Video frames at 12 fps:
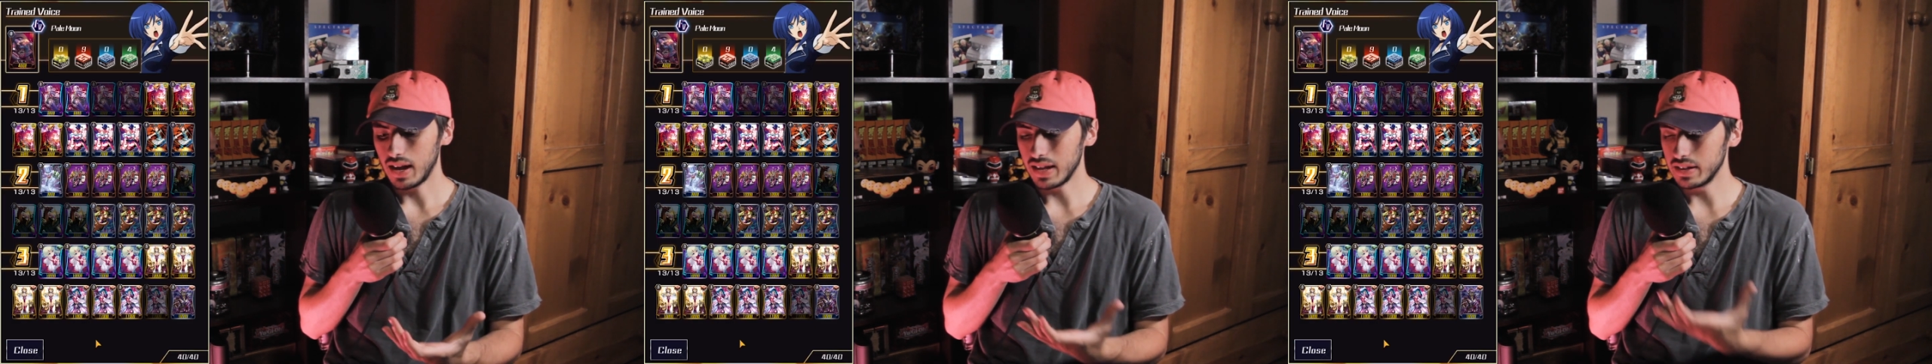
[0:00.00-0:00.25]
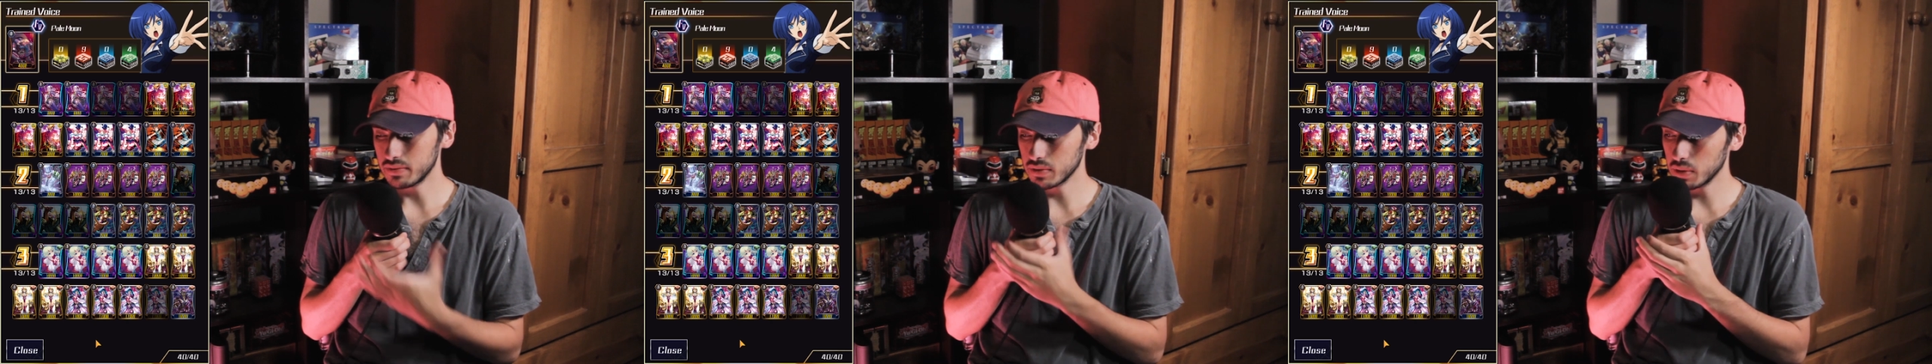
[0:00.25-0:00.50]

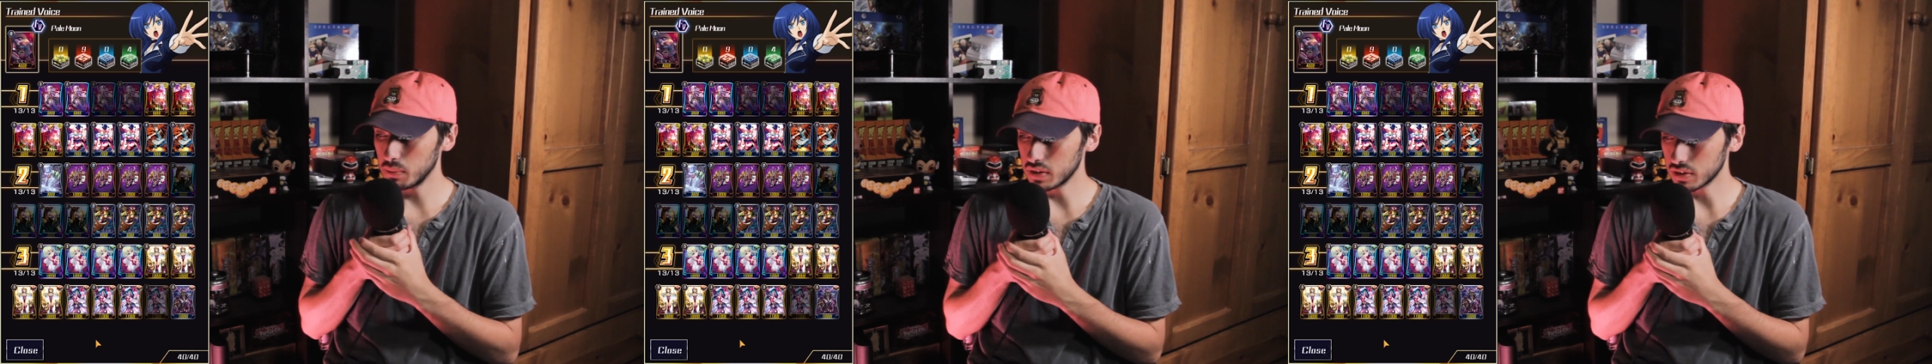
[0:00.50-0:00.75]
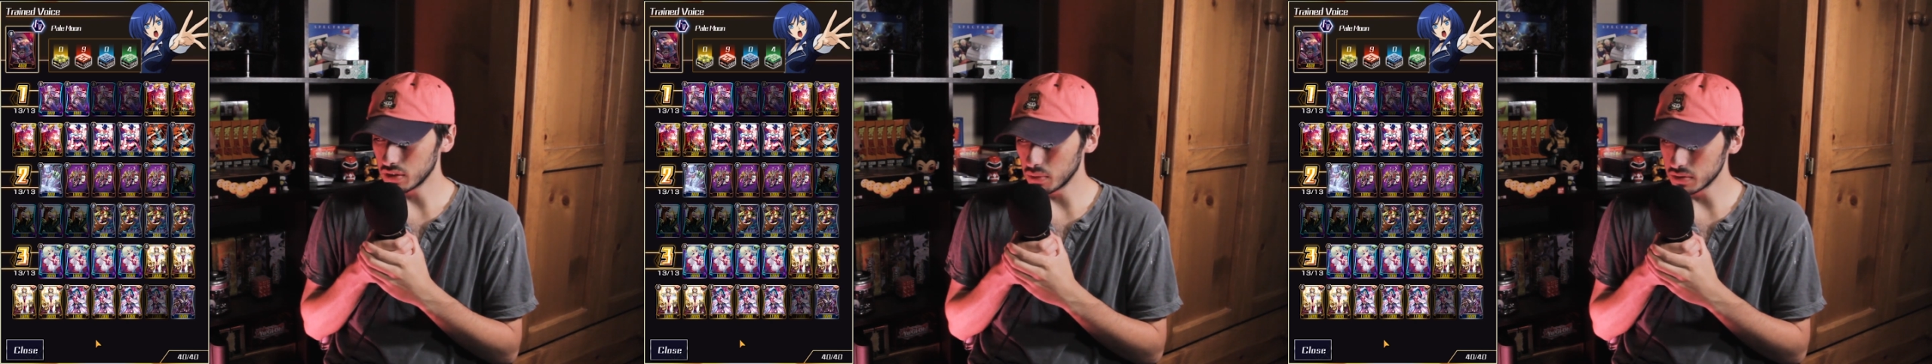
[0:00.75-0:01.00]
I didn't really want
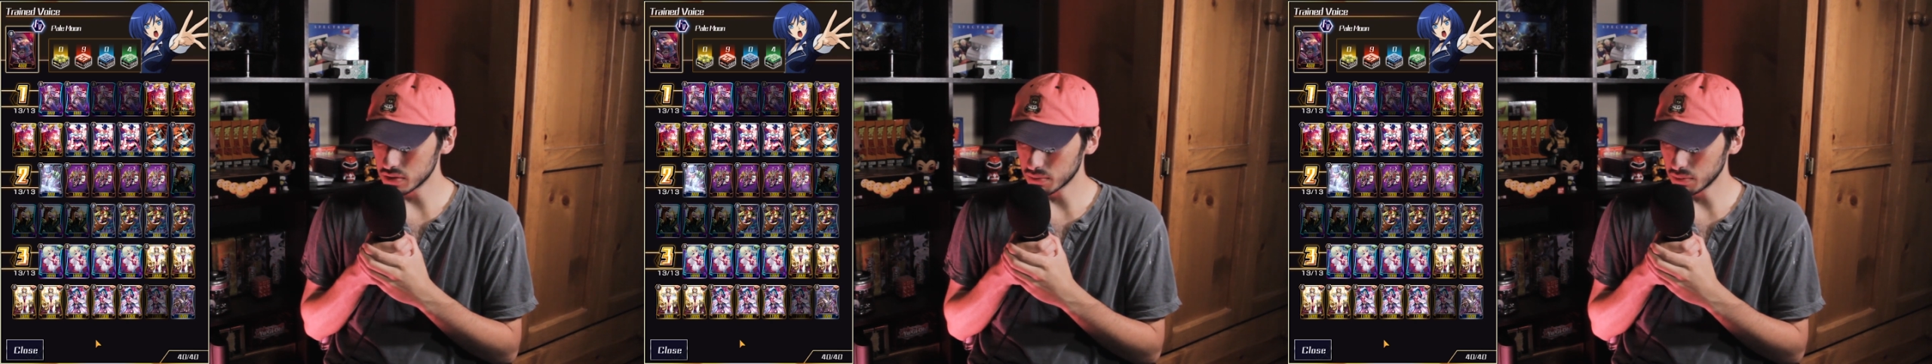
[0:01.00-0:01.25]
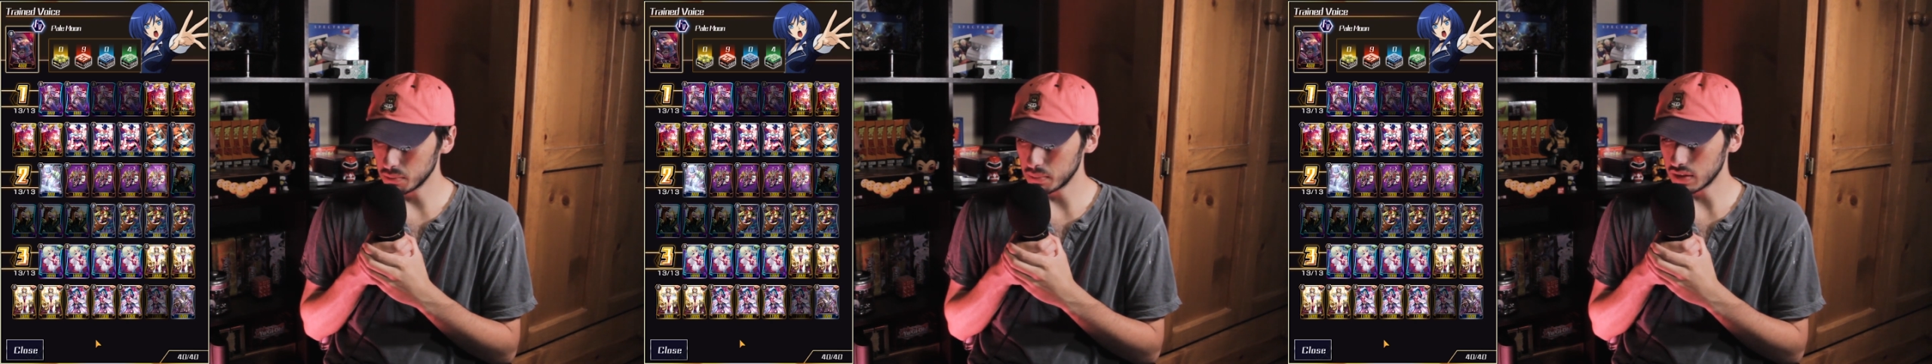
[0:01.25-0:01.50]
to go
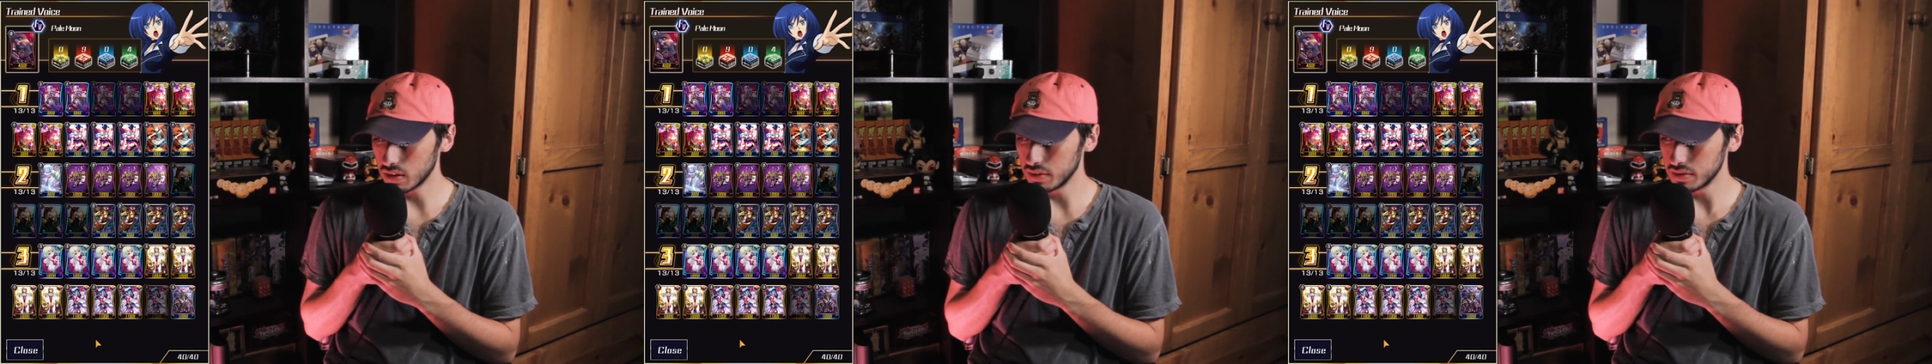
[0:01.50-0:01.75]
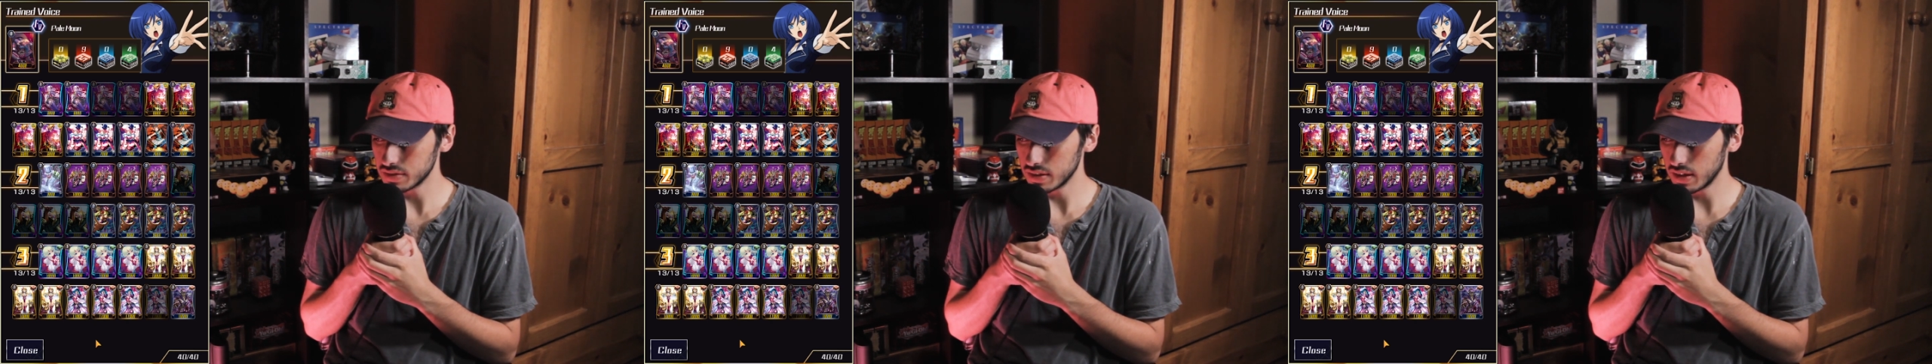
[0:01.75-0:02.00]
this route
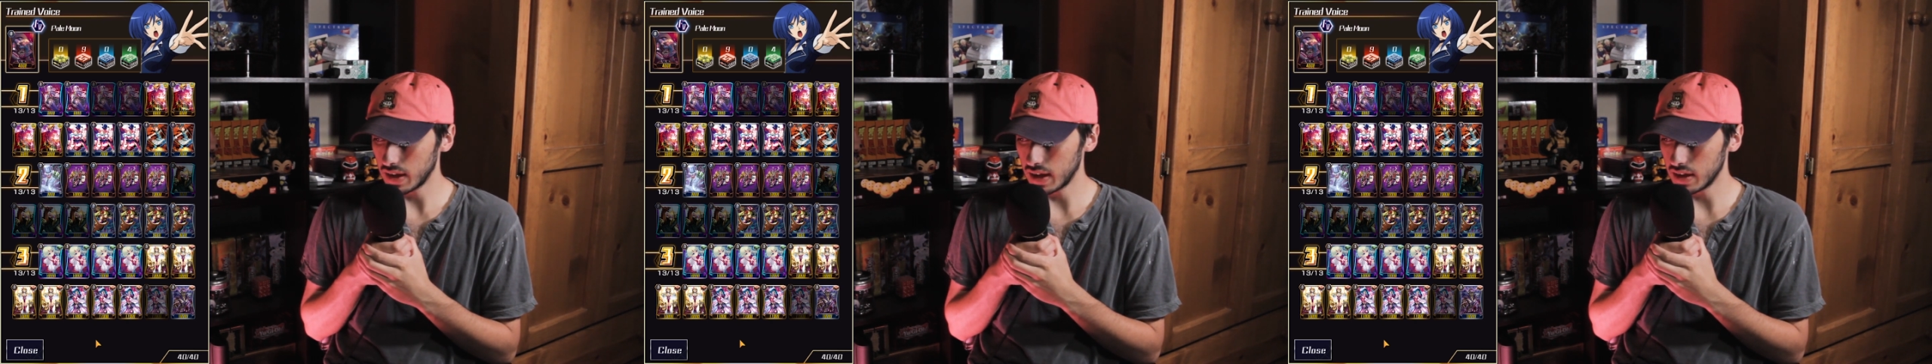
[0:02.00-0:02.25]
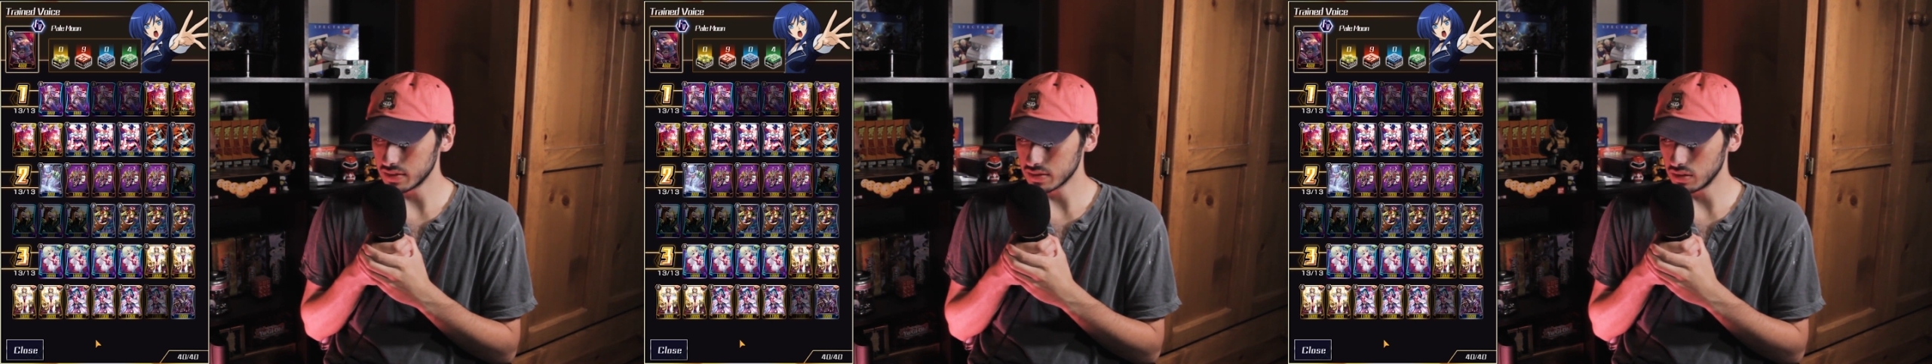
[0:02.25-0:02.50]
because it
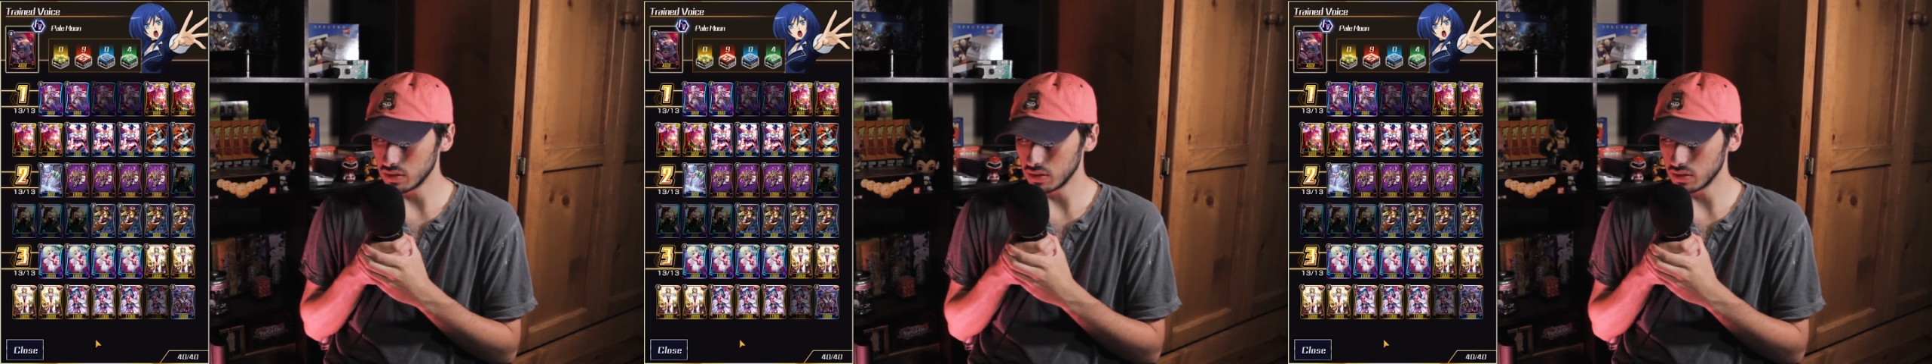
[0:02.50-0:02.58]
has